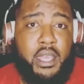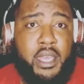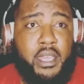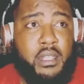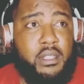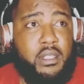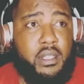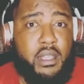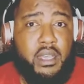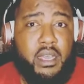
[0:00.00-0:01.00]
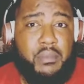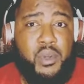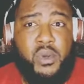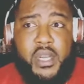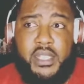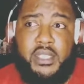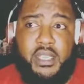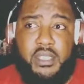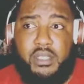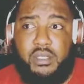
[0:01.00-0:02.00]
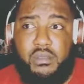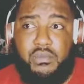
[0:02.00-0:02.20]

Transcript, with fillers: And I'm going to